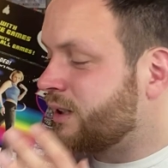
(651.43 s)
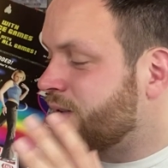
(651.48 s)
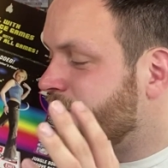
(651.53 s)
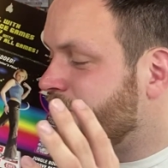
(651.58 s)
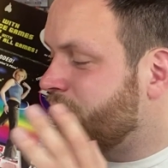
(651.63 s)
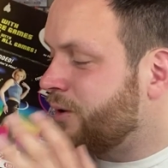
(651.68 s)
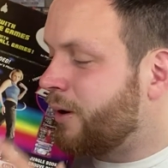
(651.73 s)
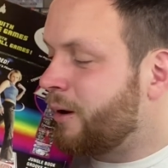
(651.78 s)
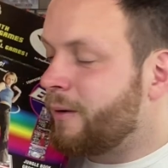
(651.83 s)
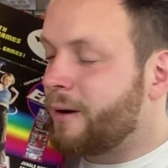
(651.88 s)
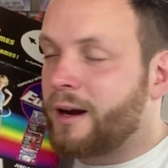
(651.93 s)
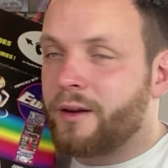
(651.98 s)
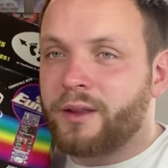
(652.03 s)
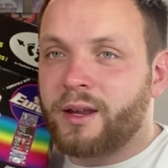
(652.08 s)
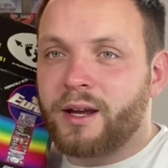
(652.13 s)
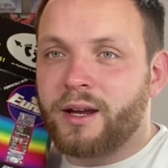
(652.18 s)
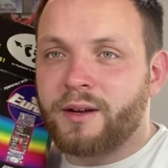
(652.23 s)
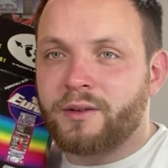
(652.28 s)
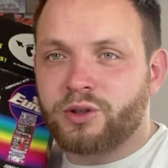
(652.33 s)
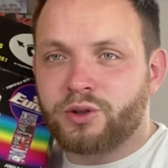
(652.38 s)
If you are out
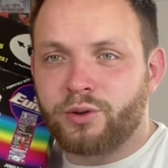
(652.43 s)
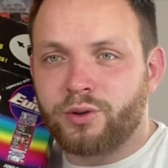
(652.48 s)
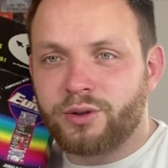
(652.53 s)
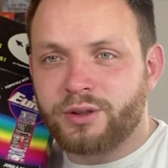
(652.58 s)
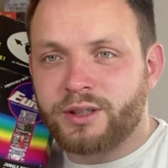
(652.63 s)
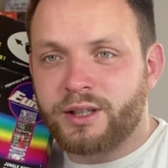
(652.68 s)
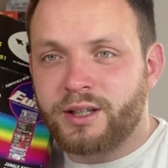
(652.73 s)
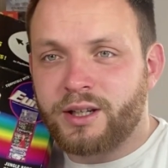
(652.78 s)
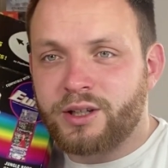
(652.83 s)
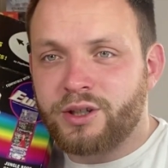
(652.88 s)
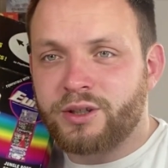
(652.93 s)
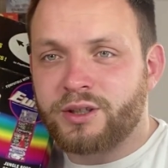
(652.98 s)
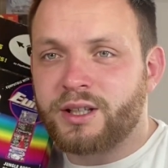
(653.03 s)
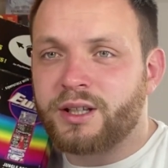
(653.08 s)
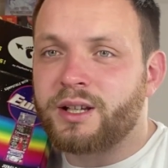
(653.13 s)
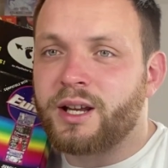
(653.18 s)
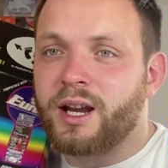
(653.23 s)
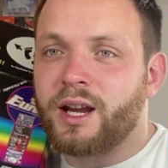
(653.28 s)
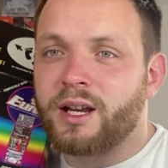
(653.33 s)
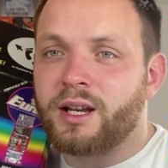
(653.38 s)
there sourcing and you
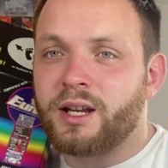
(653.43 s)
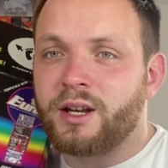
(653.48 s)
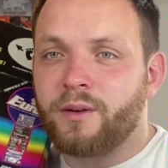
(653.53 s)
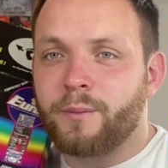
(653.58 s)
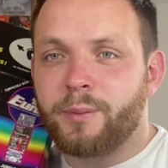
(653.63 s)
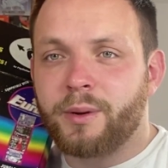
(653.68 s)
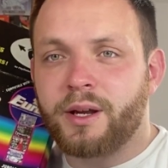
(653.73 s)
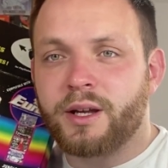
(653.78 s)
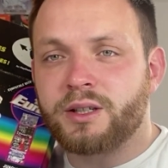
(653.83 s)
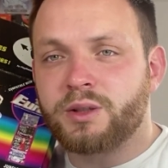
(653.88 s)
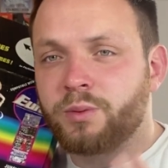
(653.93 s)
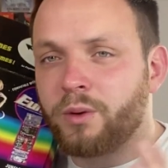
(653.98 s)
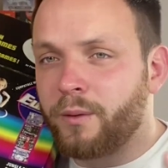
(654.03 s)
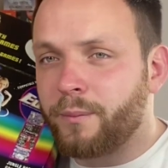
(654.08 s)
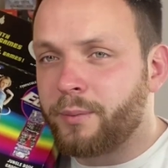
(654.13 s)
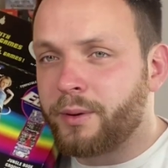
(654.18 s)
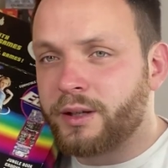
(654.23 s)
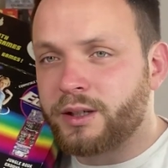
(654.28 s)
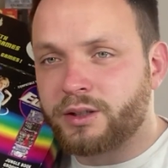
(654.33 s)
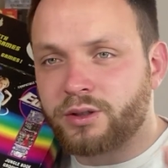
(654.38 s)
see any
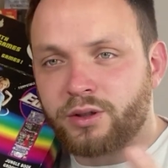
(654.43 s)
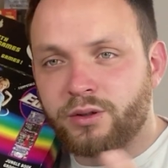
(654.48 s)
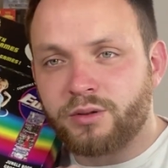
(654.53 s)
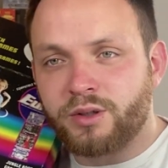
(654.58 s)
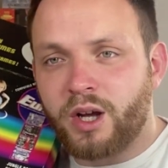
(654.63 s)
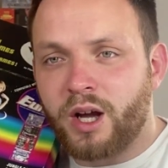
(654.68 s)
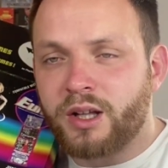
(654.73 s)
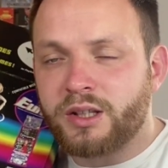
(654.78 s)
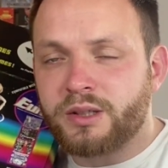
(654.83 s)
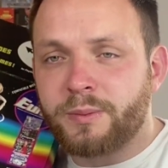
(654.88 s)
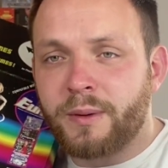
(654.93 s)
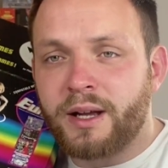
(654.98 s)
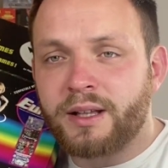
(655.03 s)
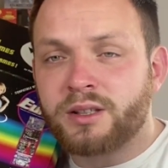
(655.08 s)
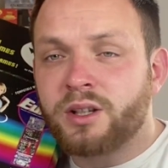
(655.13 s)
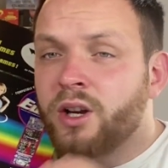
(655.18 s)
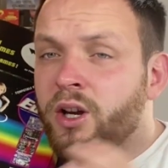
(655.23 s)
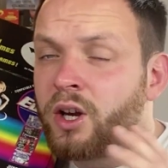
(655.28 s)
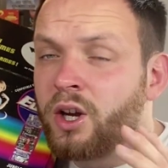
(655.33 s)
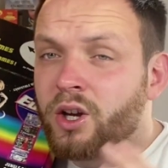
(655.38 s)
PS1, PS2 dance mats,